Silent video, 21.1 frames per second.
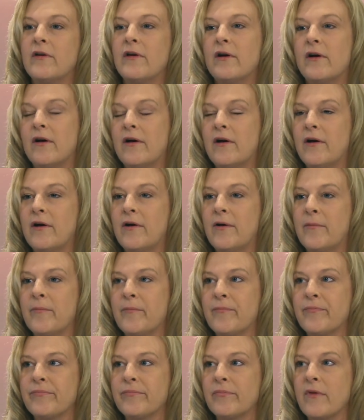
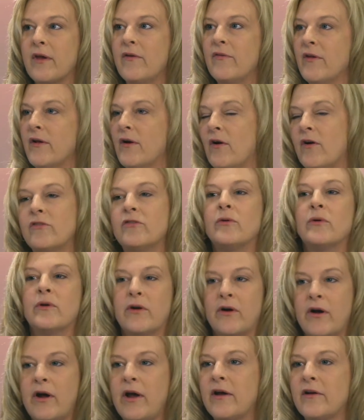and then also
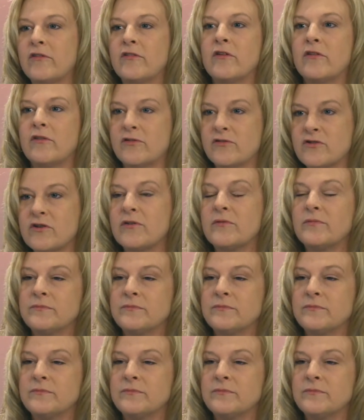in our ag solution.